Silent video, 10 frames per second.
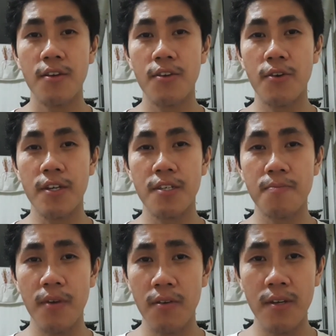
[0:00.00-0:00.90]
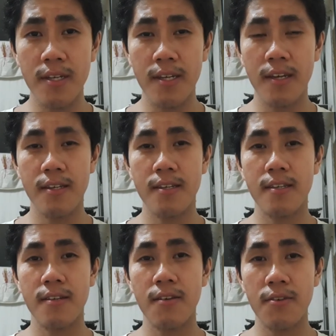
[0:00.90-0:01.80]
your
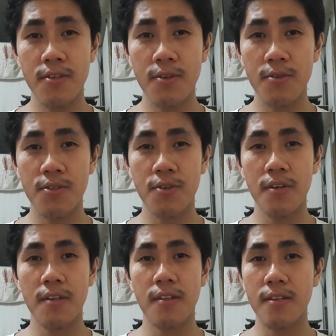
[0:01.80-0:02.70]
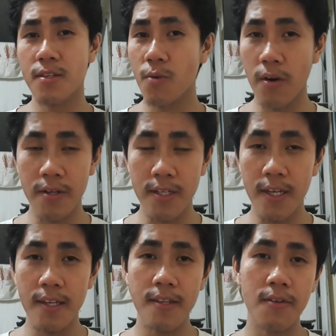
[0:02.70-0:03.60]
experiences also during this quarantine